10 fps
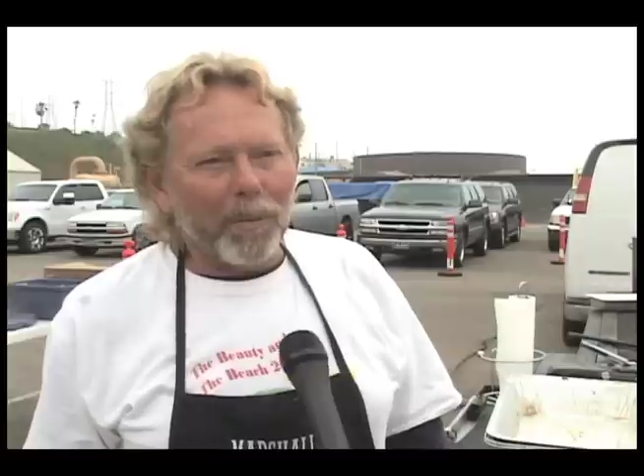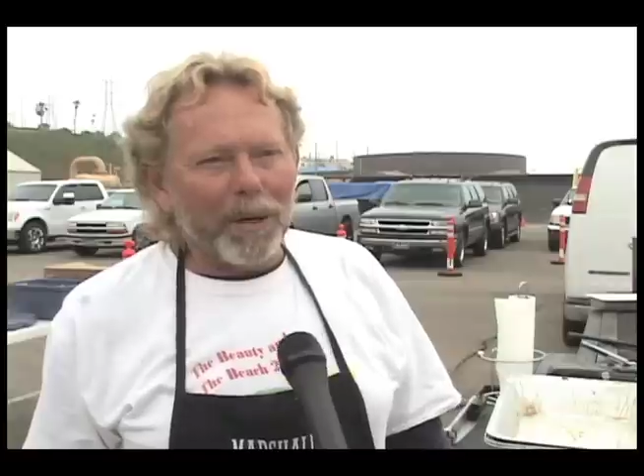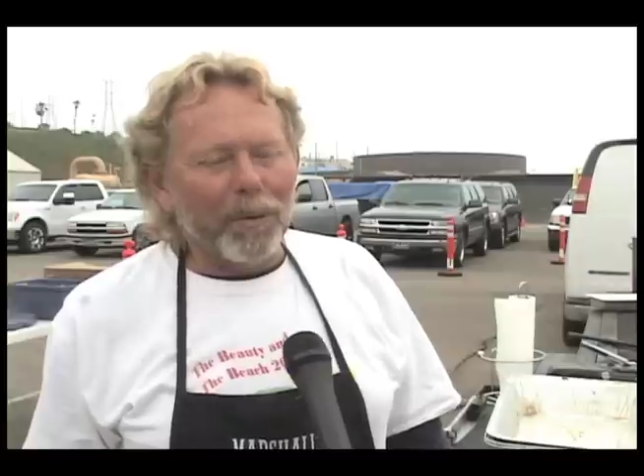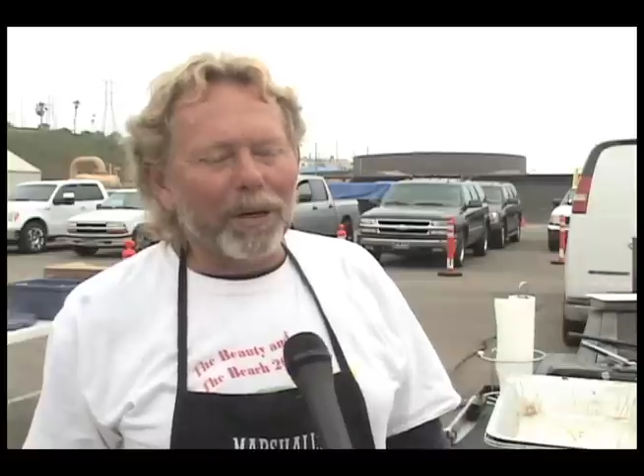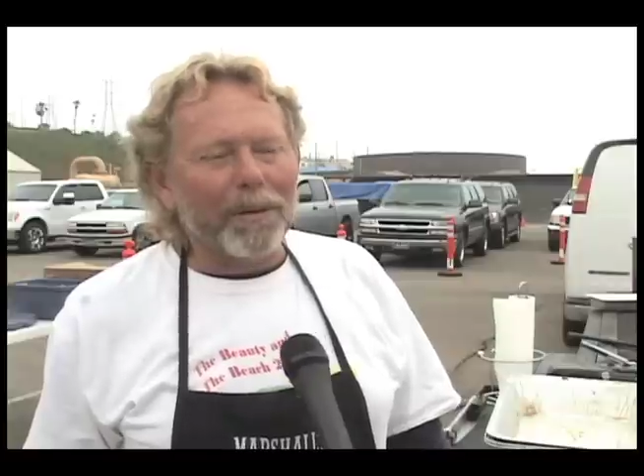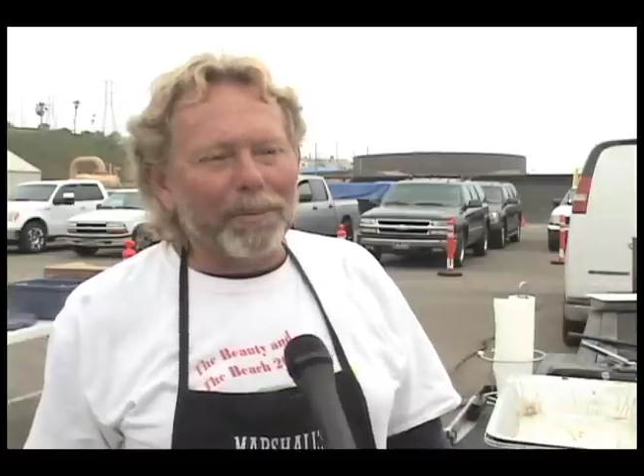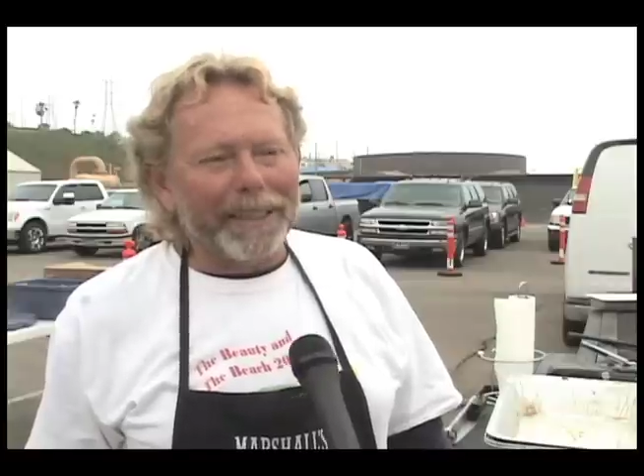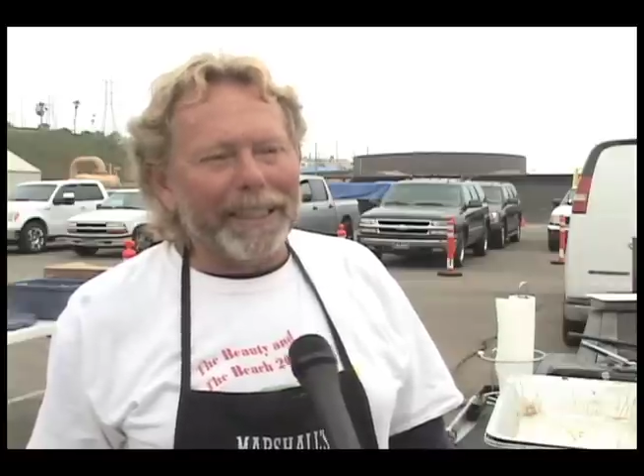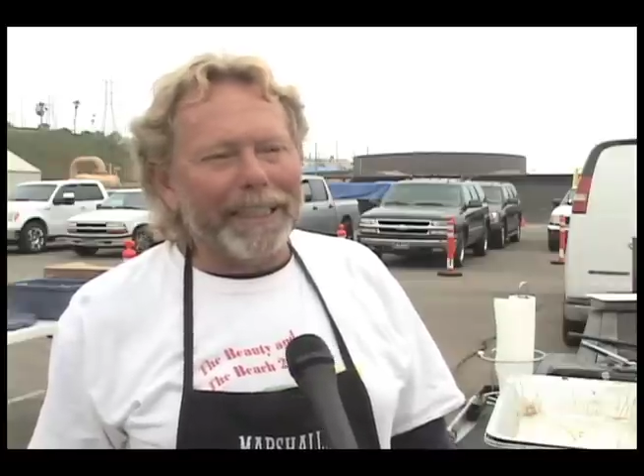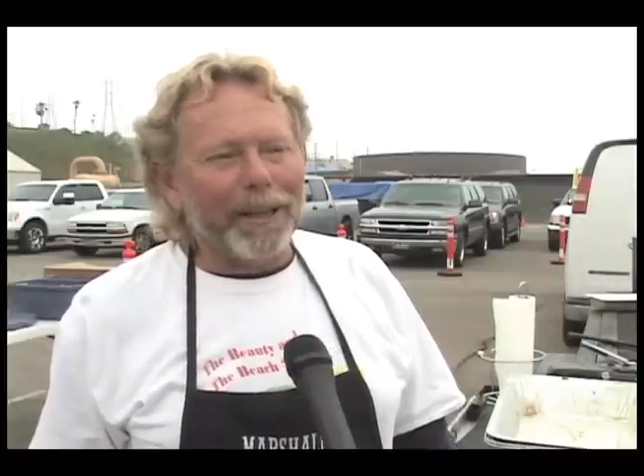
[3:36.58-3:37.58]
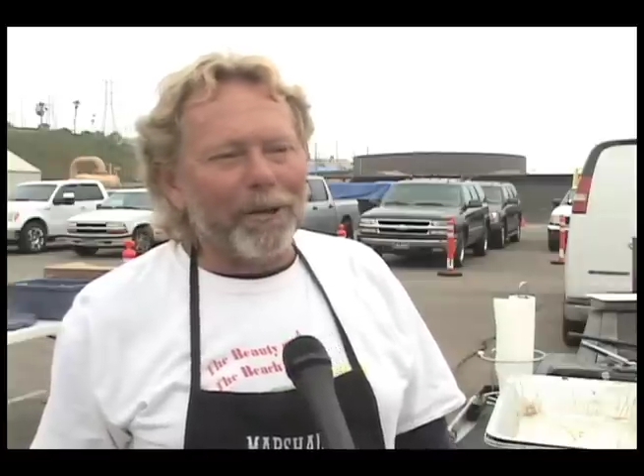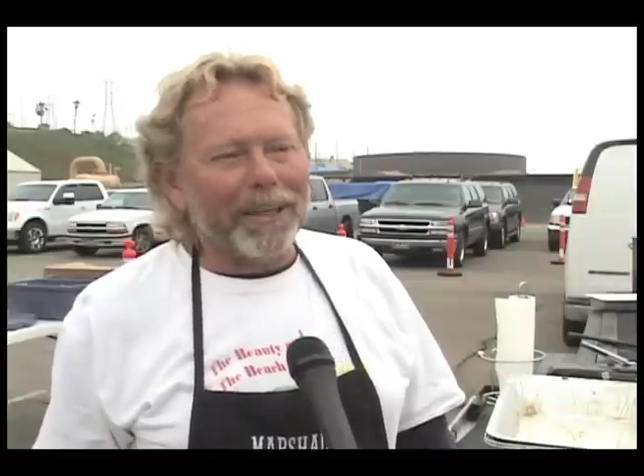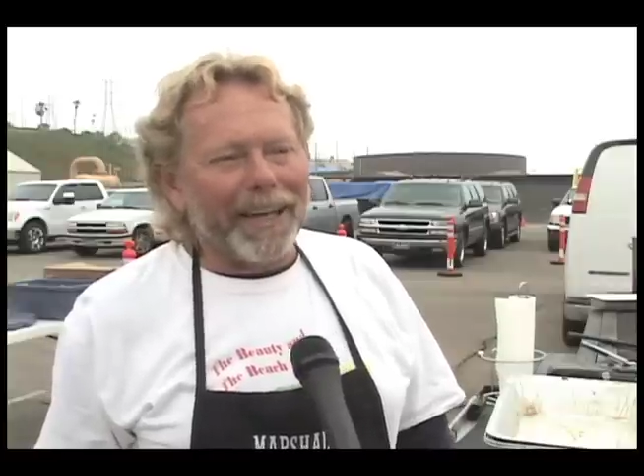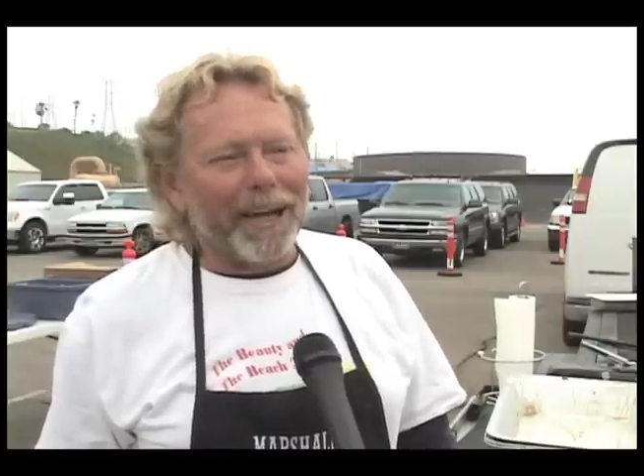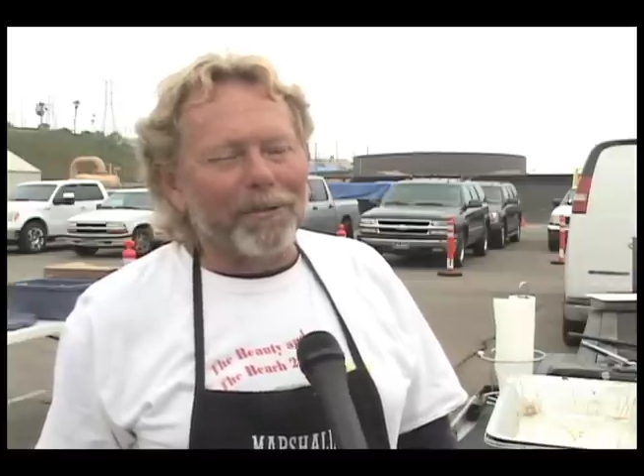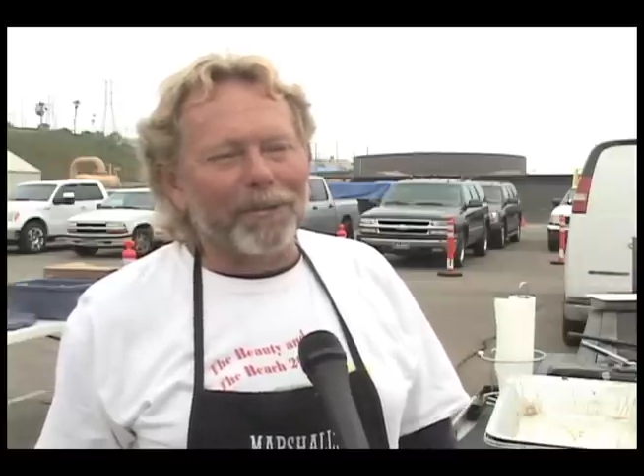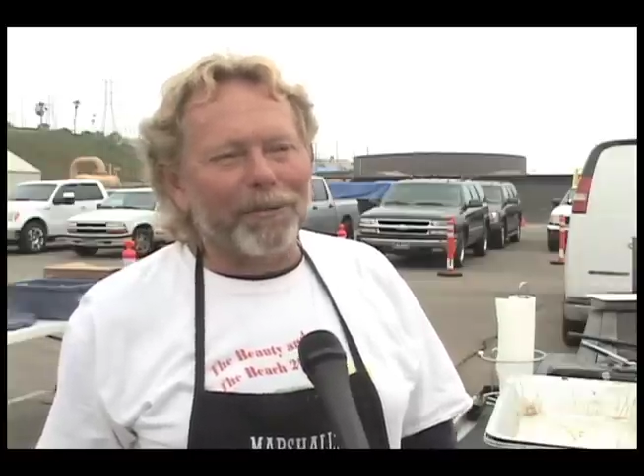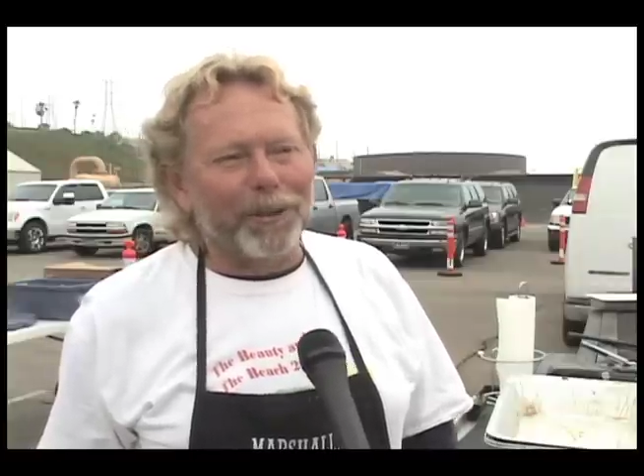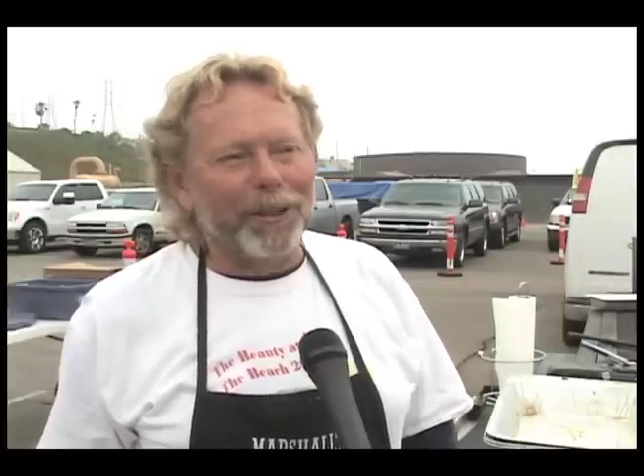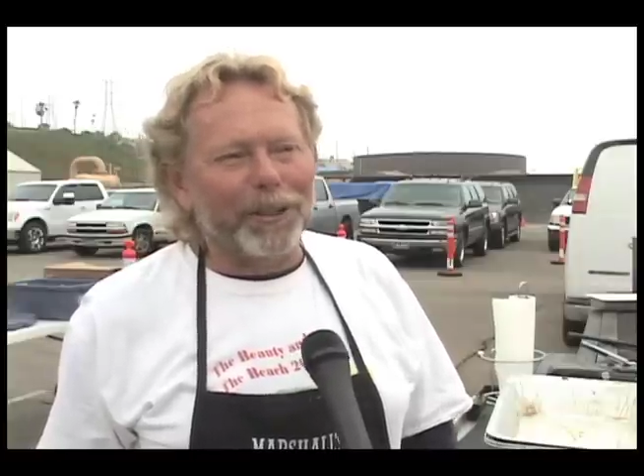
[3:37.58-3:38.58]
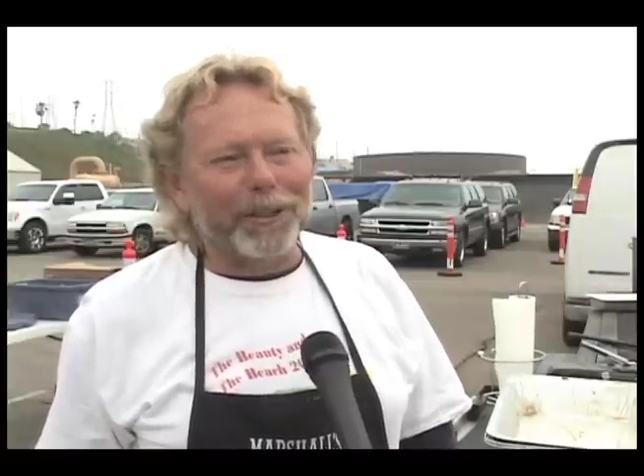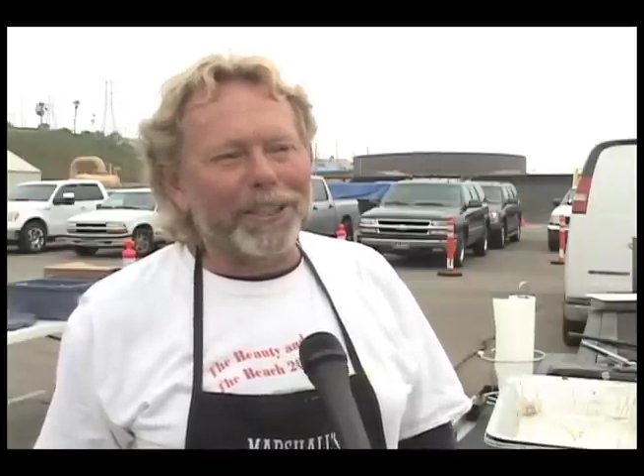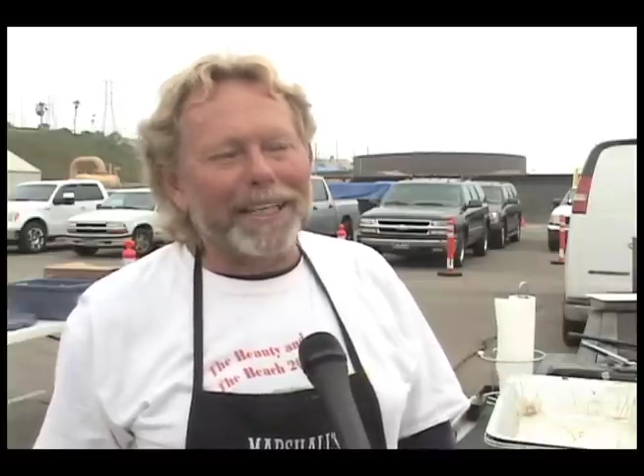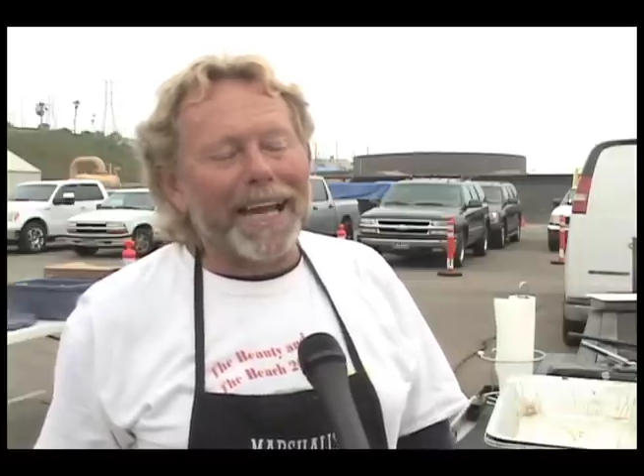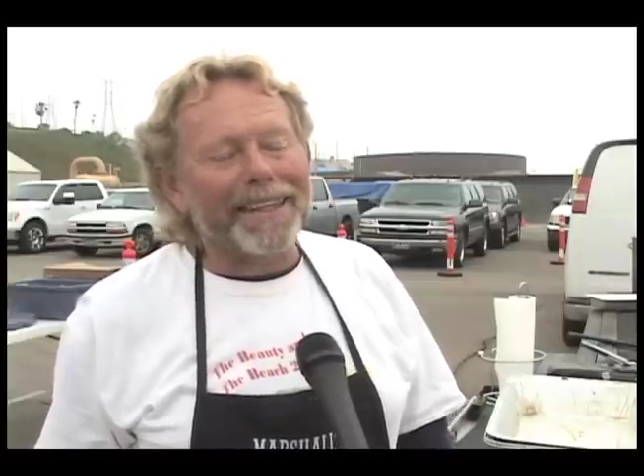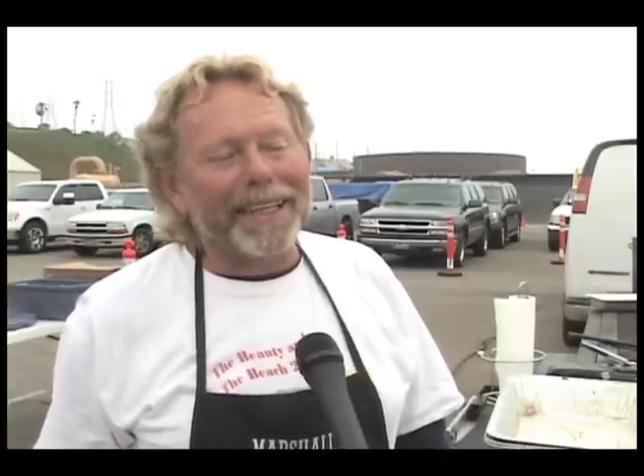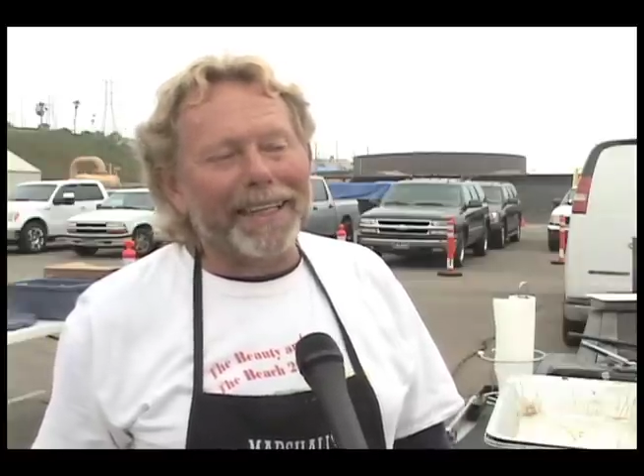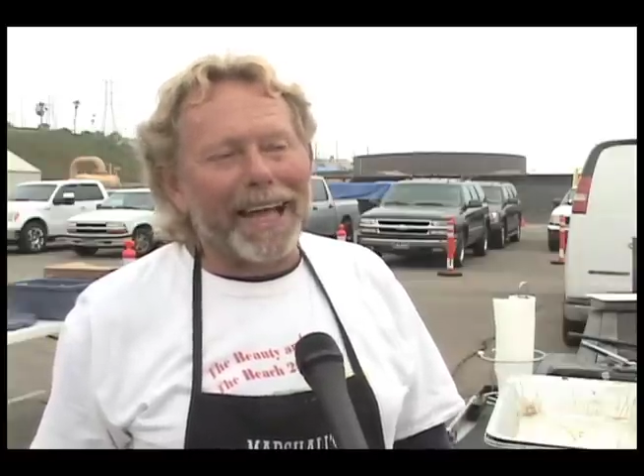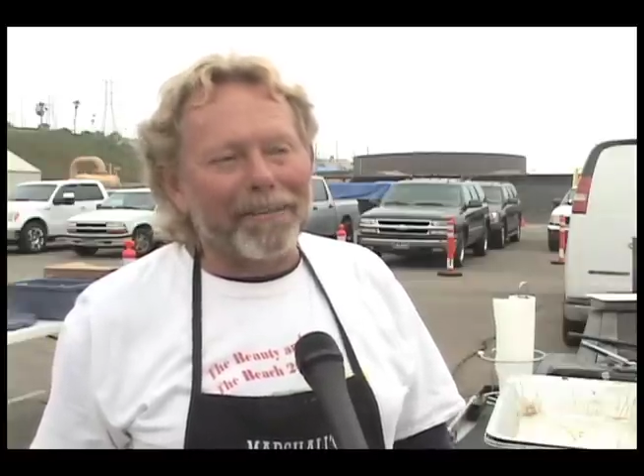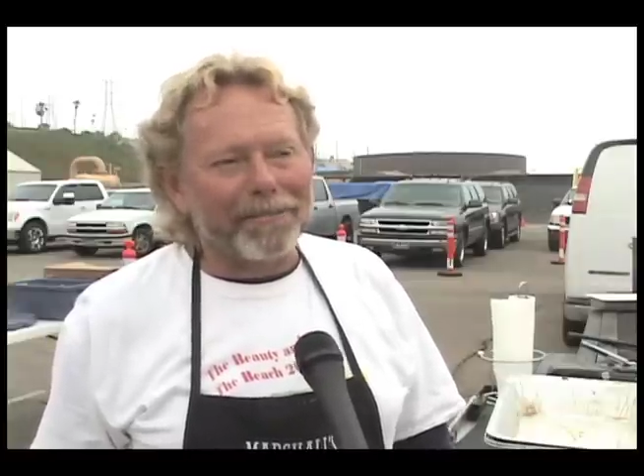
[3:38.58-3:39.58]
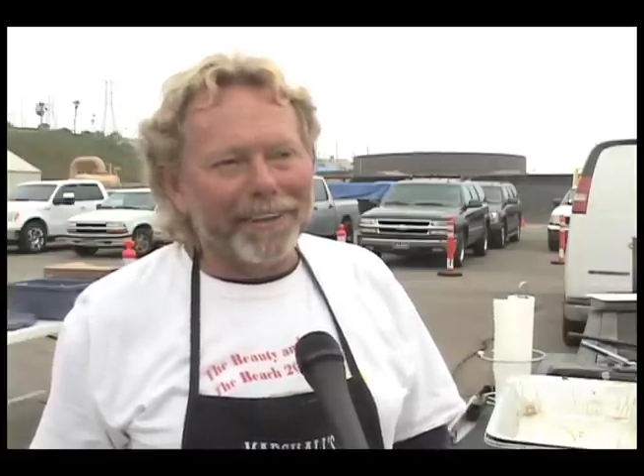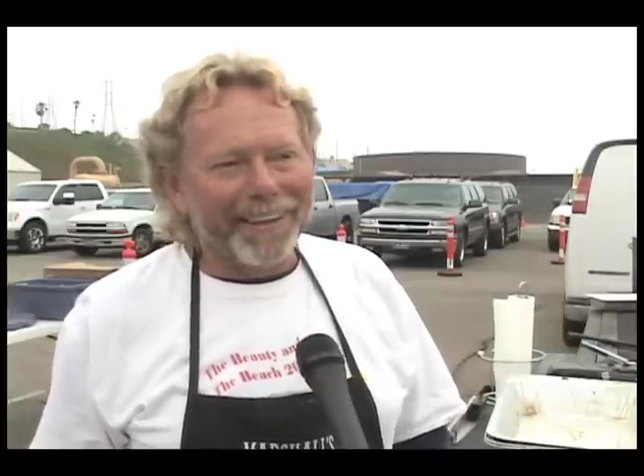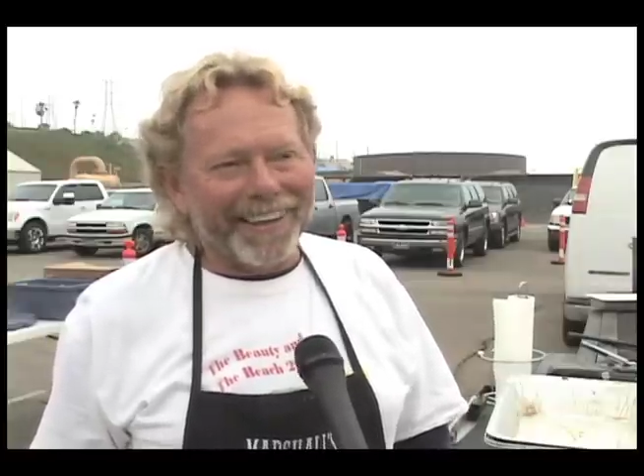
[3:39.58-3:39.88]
We were completely loaded down with food, and there's nothing left